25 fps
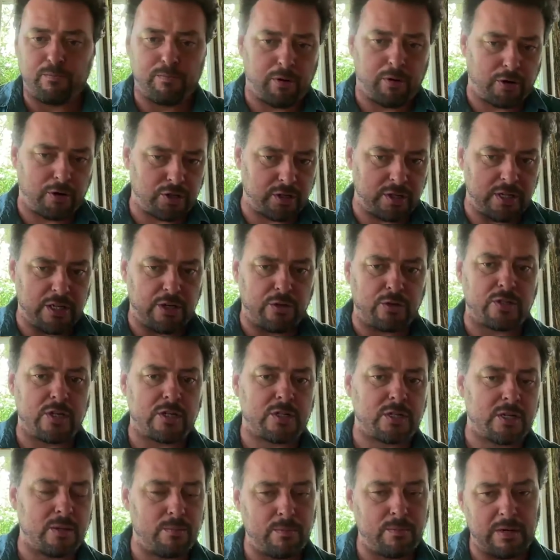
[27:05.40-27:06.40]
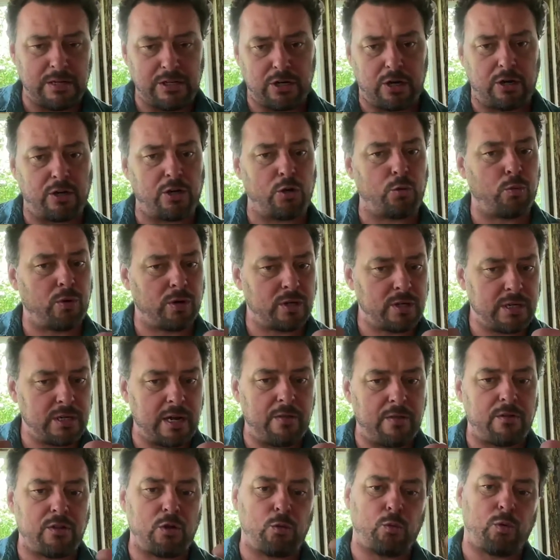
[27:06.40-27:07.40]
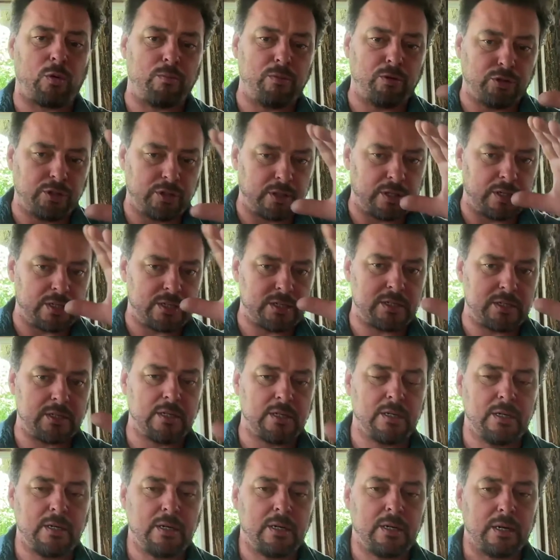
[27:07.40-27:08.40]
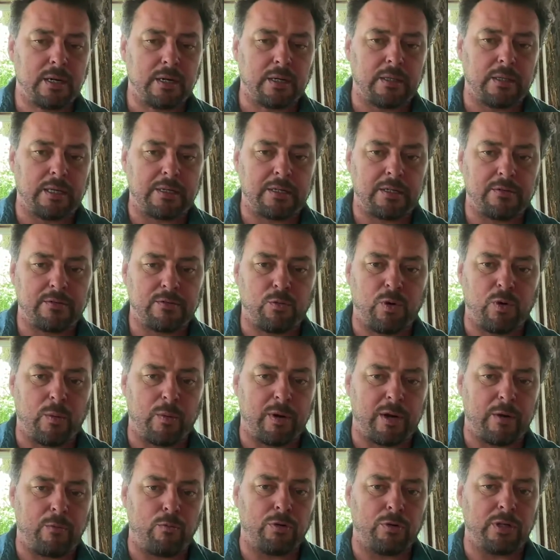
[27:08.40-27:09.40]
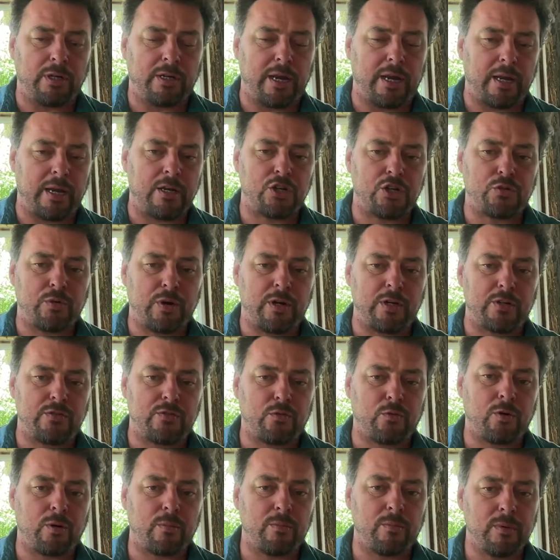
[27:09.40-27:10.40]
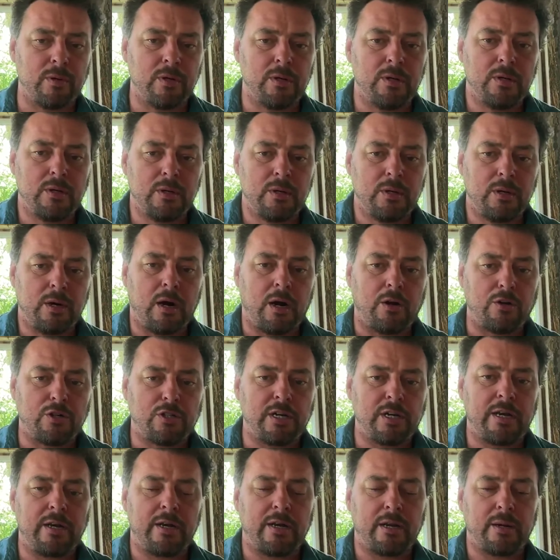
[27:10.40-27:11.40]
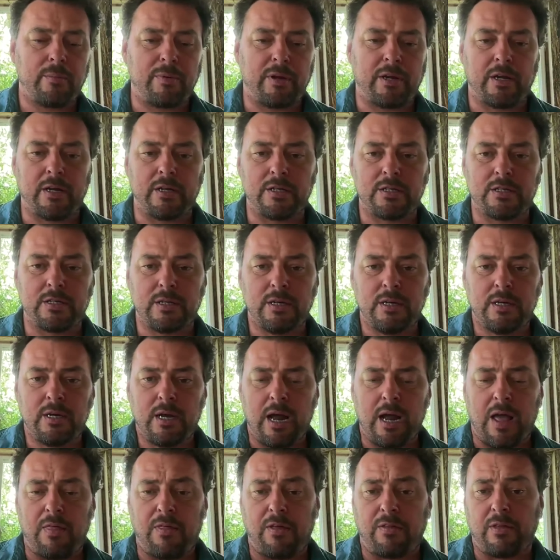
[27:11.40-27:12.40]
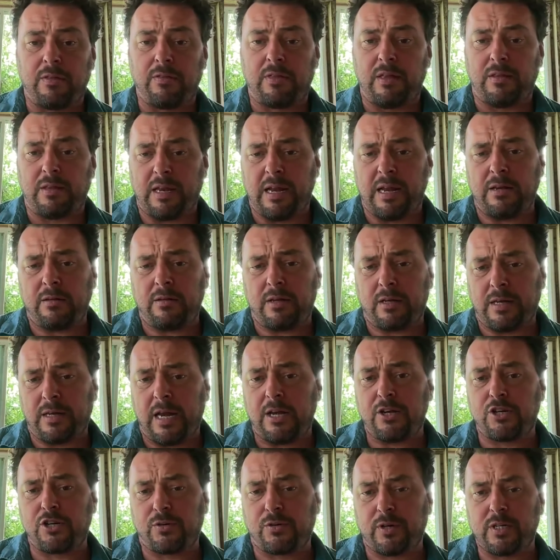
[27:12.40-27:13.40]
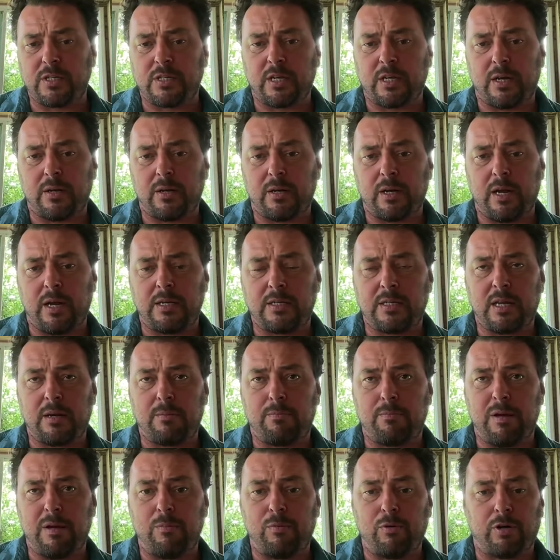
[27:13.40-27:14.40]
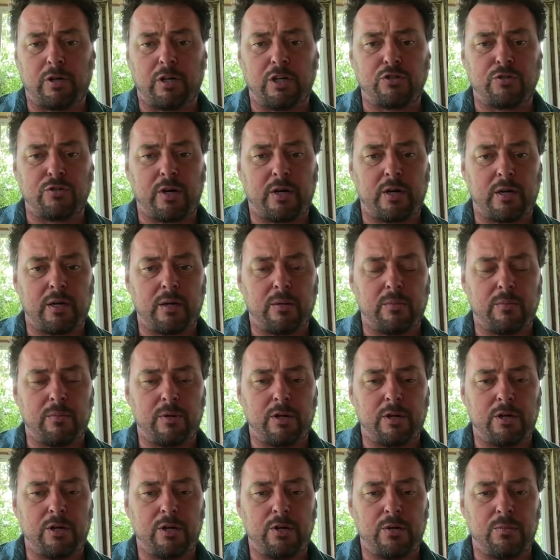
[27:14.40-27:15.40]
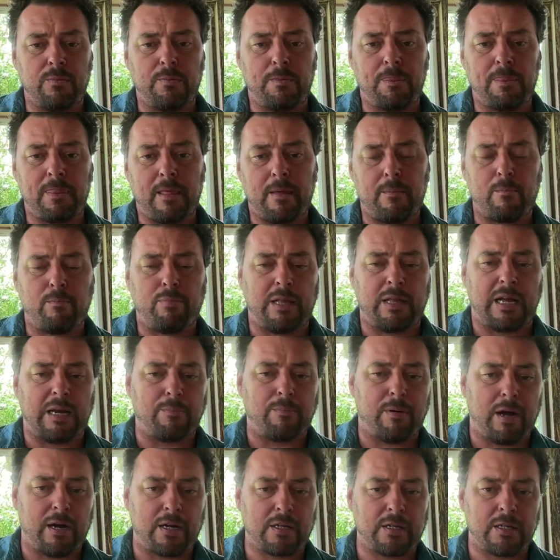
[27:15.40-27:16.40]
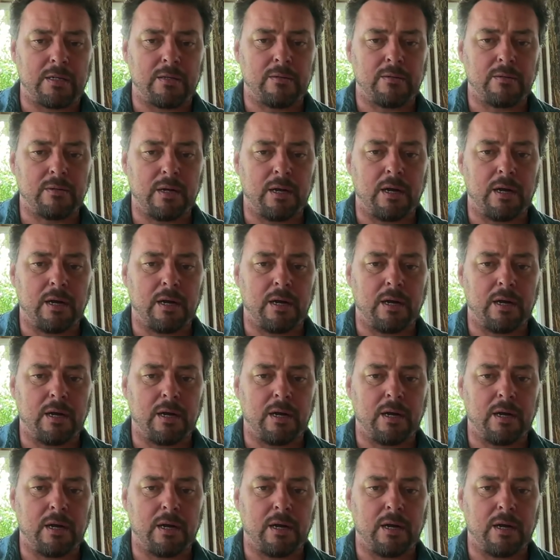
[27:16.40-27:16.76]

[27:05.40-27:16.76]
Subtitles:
parts of the ecosystem and starting to work together that we're building this collective where we really can transform understanding. Because I think that the danger is that people are going to try to, black box it.